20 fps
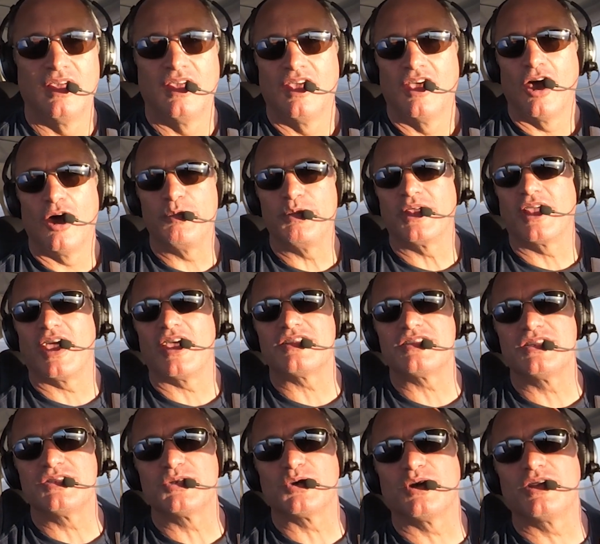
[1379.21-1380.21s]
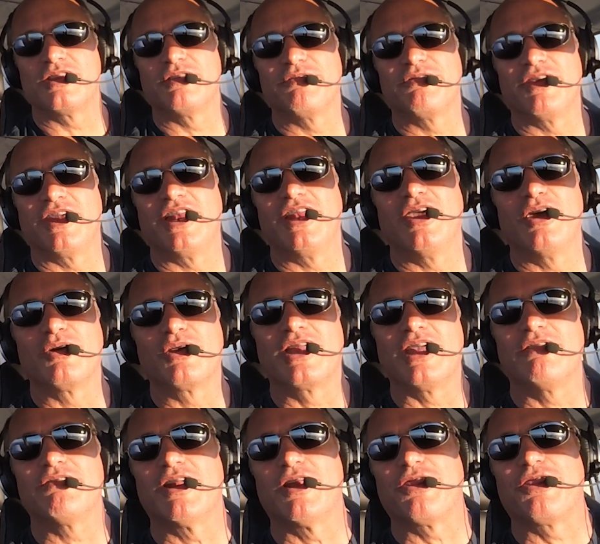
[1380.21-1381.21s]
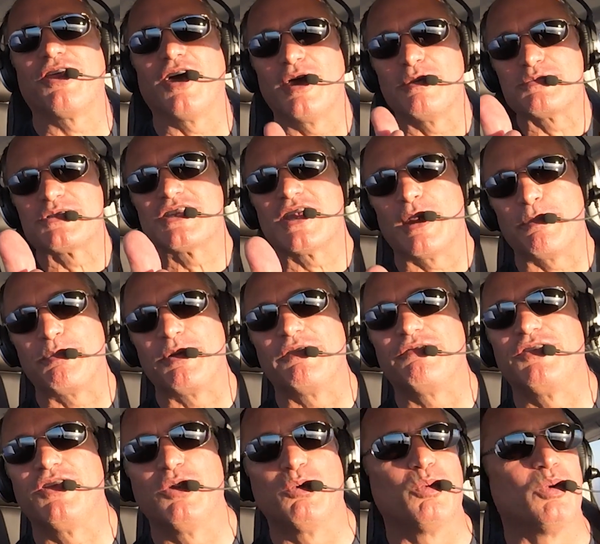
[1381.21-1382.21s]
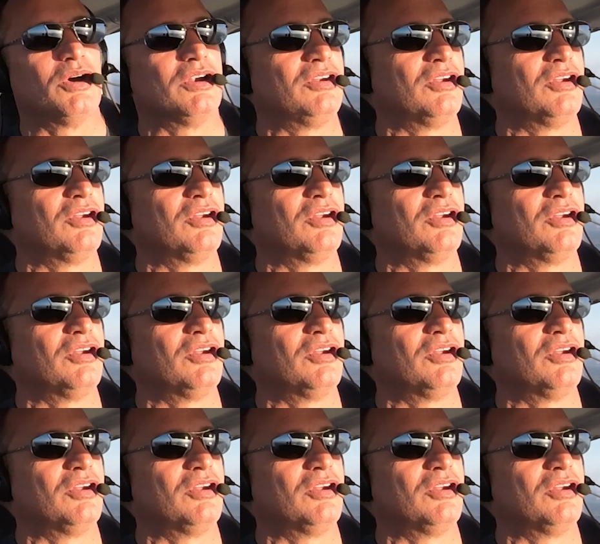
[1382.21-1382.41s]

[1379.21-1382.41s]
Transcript: Hope you guys enjoyed the video. Give it a thumbs up if you would.